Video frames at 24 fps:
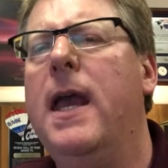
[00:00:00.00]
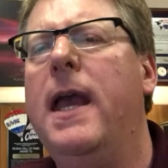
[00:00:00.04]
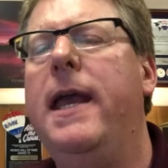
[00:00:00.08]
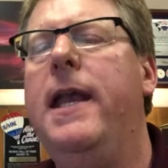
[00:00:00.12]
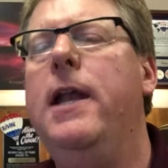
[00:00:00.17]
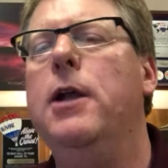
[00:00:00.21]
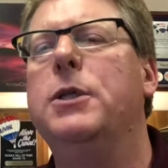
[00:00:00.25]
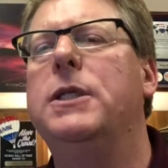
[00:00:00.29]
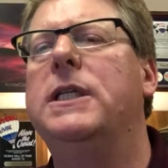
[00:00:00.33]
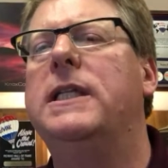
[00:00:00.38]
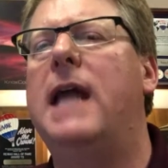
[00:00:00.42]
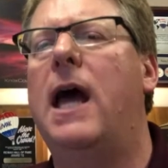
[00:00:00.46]

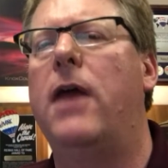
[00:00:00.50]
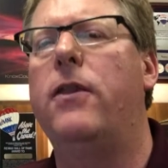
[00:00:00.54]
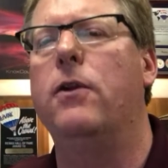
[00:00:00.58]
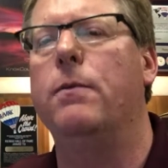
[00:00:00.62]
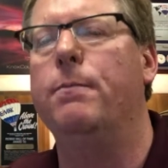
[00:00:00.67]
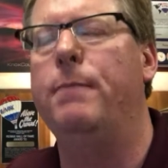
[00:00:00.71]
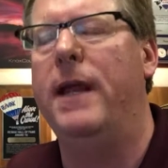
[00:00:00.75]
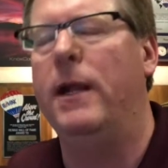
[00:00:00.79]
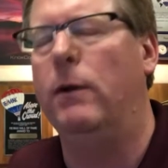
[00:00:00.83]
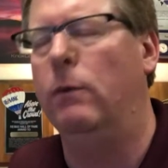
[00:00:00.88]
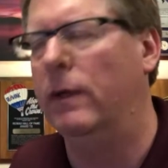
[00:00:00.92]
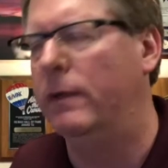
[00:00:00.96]
Here's another
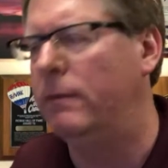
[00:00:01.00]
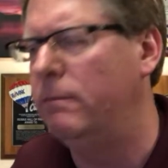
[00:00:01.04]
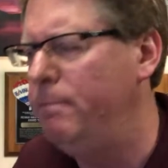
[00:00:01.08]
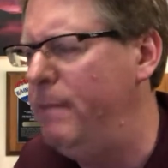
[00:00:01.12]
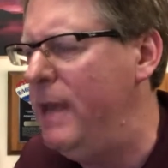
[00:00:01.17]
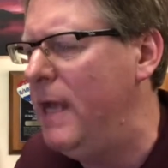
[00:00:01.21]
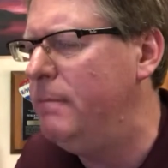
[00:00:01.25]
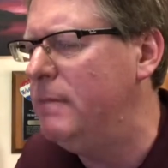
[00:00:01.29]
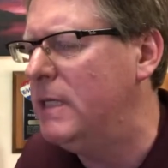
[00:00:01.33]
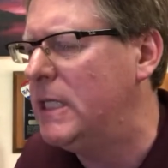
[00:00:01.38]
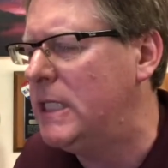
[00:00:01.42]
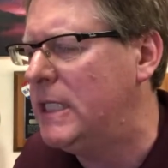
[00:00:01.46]
big one,
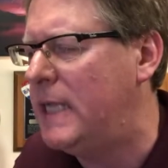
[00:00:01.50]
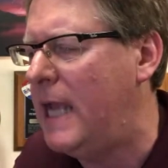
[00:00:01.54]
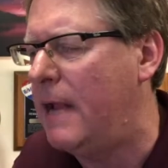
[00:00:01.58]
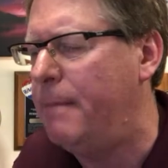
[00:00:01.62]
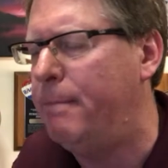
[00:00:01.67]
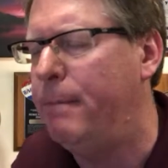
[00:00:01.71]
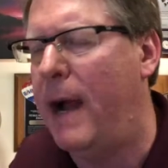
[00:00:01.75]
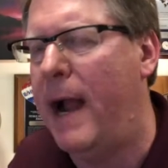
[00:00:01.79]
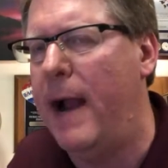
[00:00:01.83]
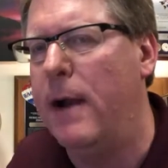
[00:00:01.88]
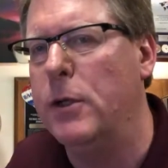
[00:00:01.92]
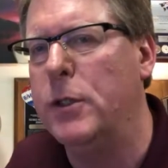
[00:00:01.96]
big
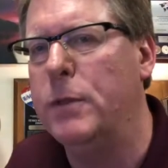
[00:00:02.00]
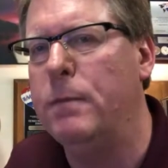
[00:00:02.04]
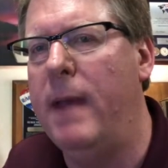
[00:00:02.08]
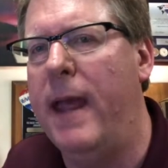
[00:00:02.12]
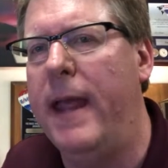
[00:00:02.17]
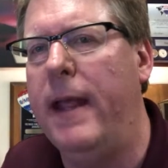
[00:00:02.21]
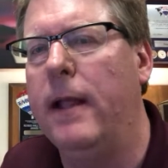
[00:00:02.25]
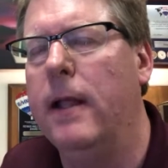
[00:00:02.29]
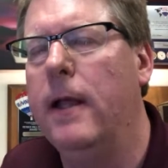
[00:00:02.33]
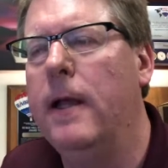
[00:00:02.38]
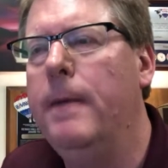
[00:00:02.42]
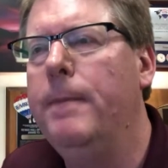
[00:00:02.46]
mistake buyers
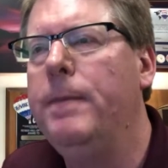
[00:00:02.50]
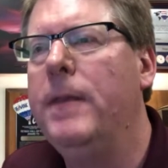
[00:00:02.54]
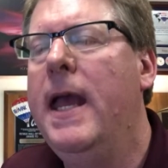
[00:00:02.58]
make.